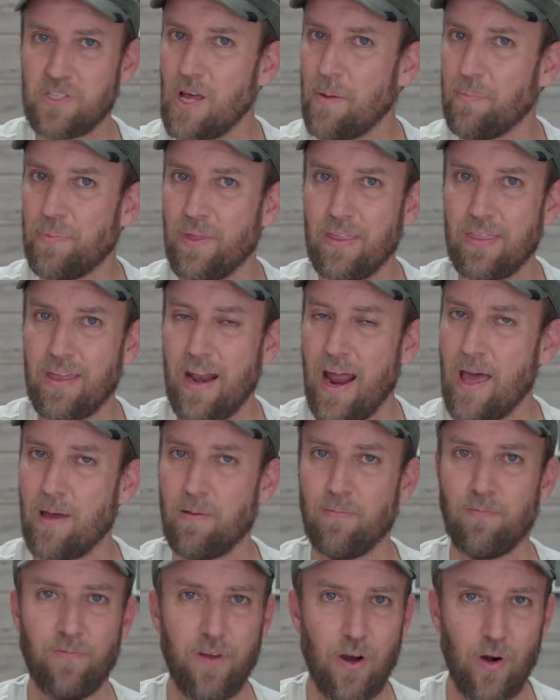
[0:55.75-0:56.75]
something that I
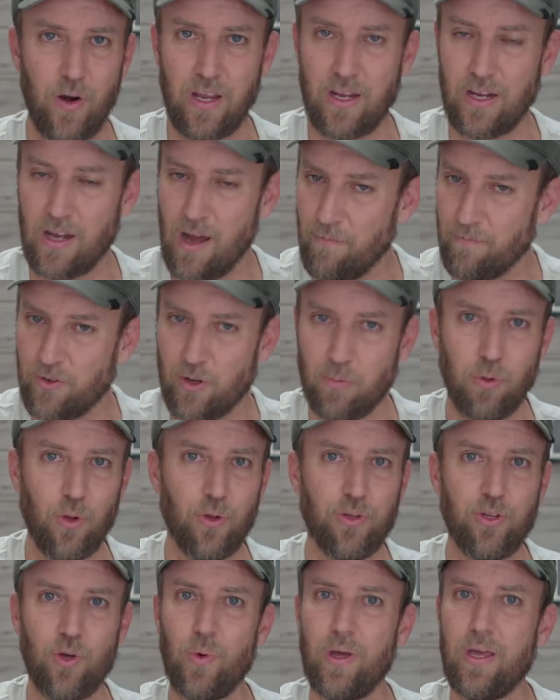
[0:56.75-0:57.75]
am very
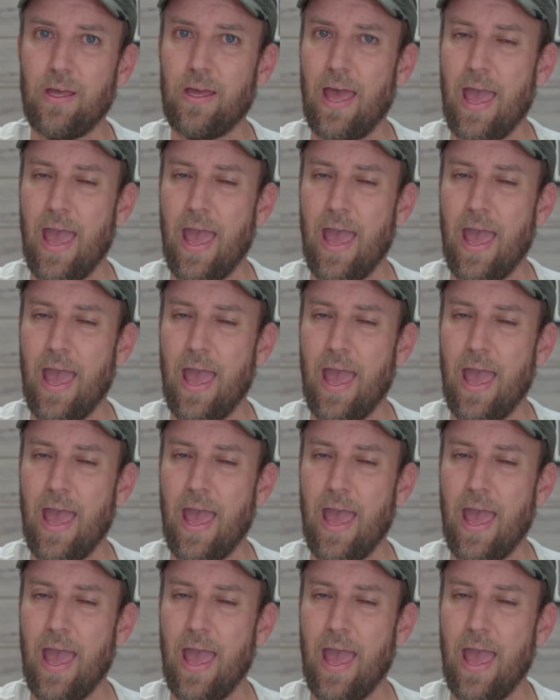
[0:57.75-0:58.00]
comfortable doing